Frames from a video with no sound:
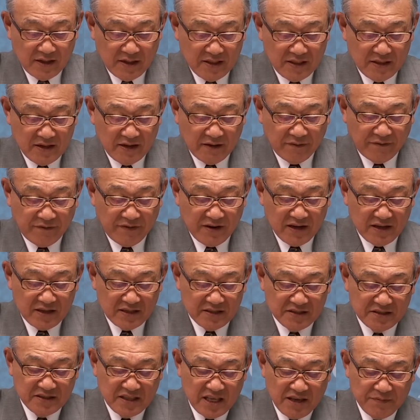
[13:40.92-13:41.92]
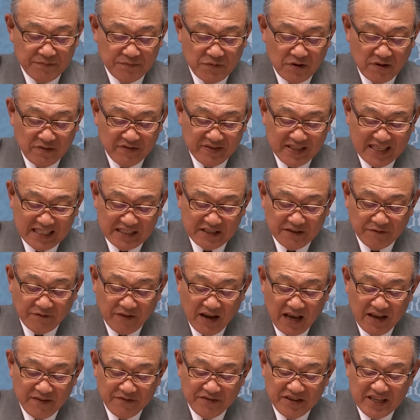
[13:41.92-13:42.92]
The first step of this
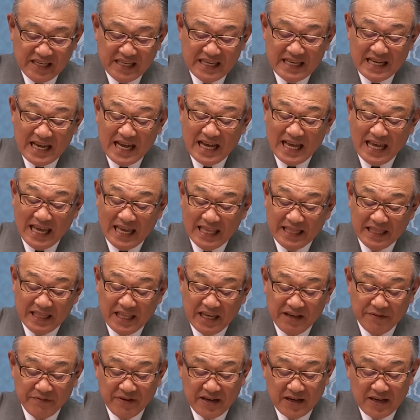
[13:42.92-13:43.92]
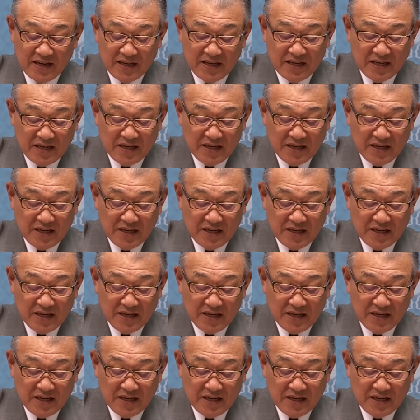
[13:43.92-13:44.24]
5-year endeavor